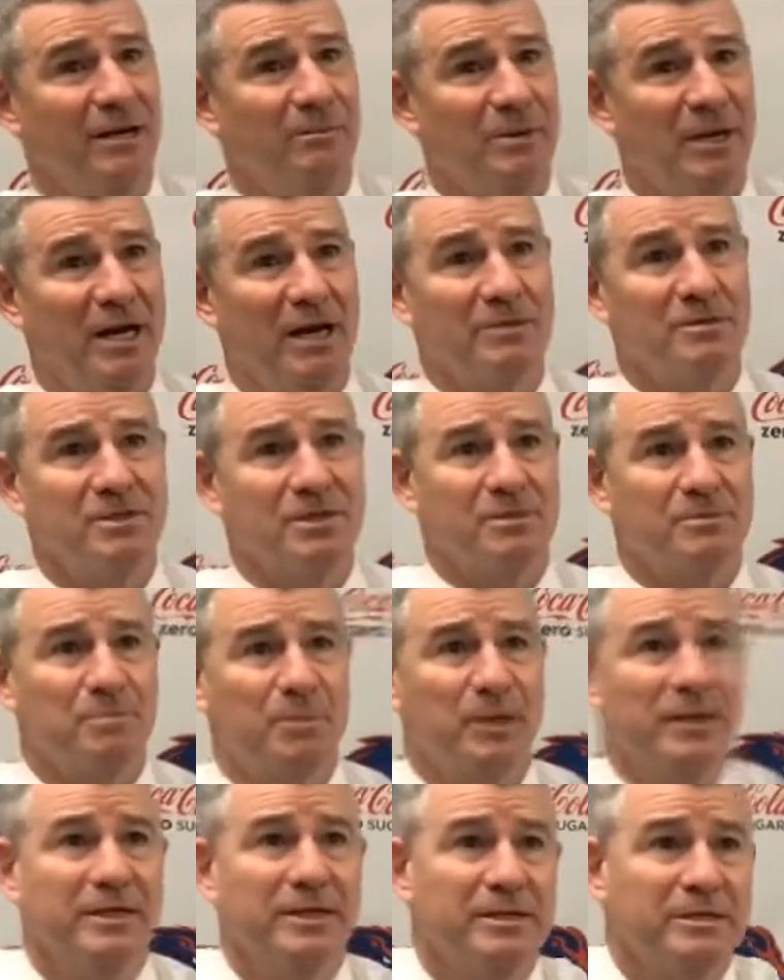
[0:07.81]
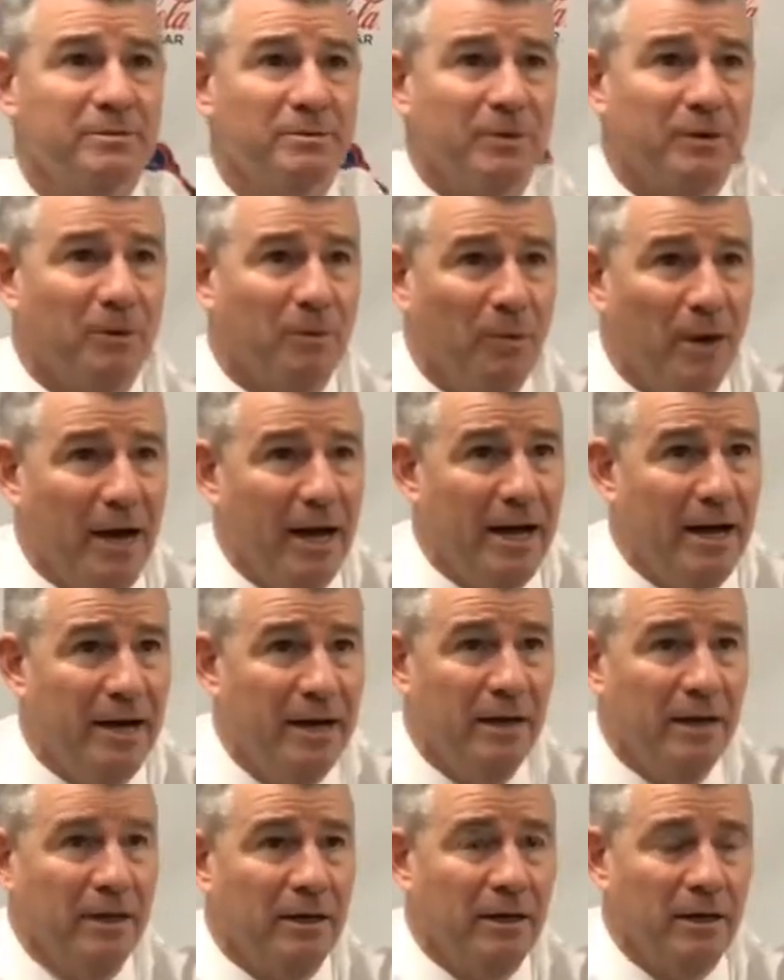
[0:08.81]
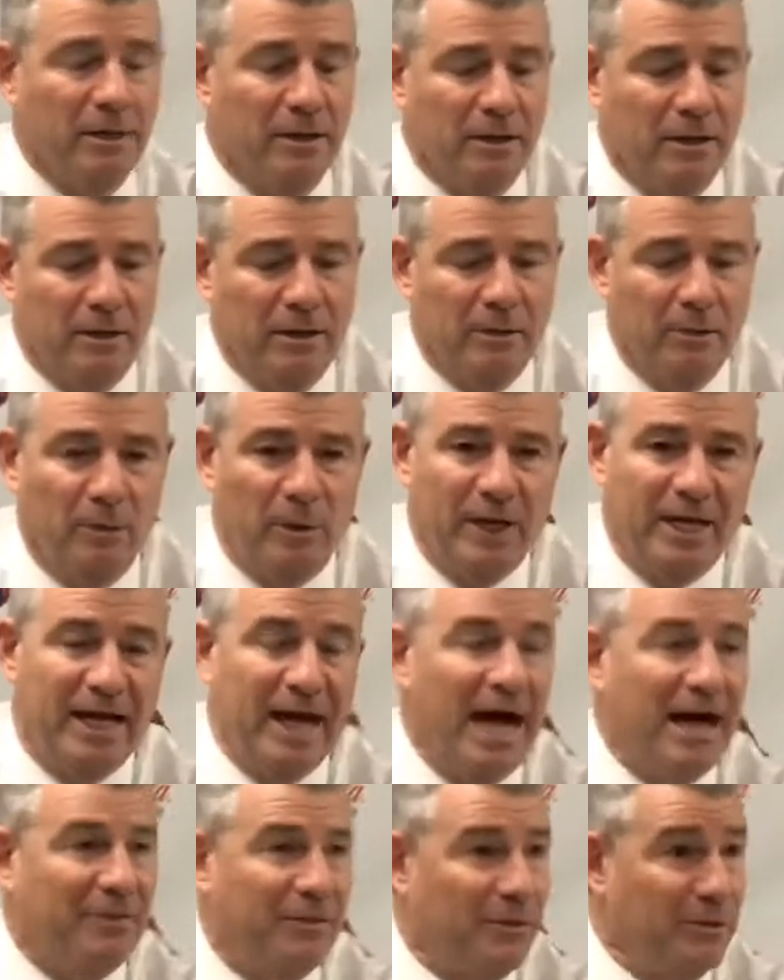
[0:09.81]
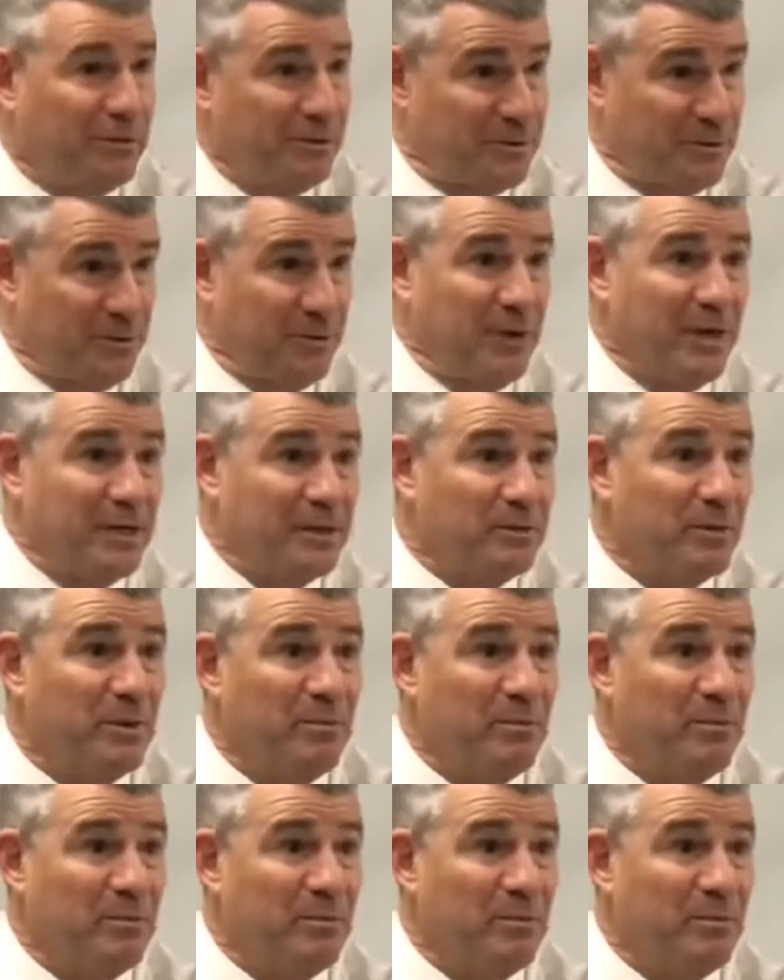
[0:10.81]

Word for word: Uh, but I was just pleased with the way we got those threes.